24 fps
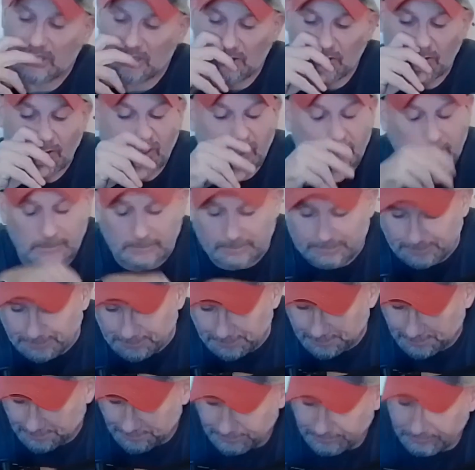shooter,
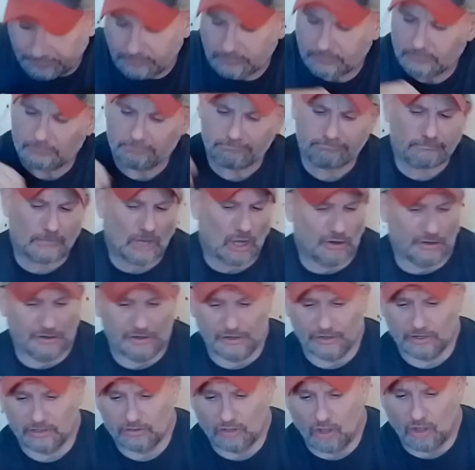or
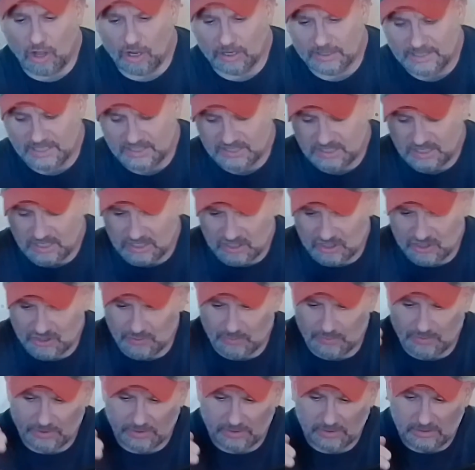you're a long distance
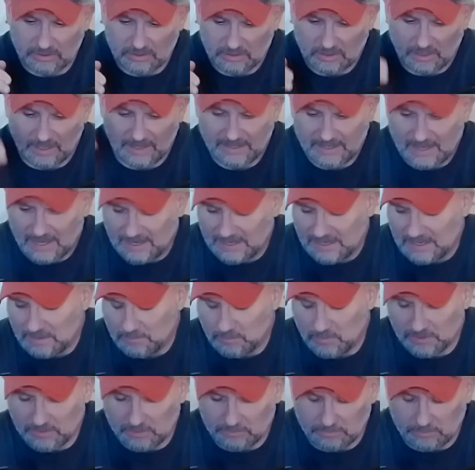shooter like I
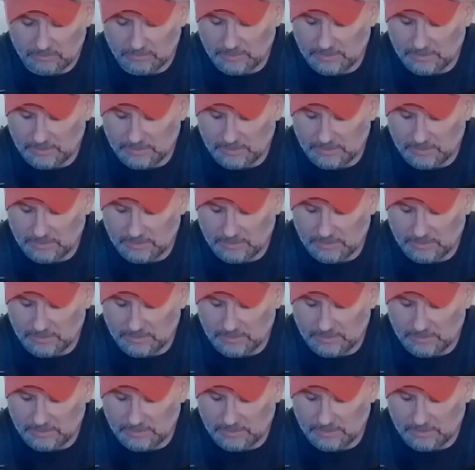am with